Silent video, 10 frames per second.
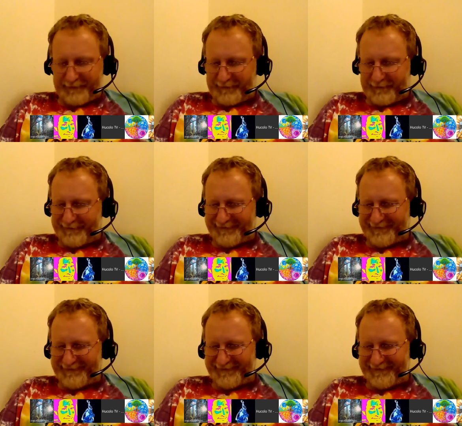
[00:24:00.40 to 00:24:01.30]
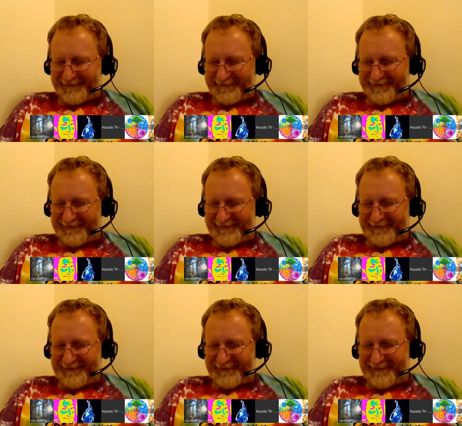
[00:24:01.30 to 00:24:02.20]

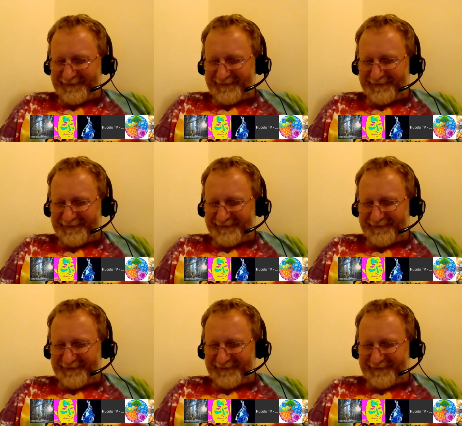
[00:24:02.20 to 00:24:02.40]
Nobody speaks.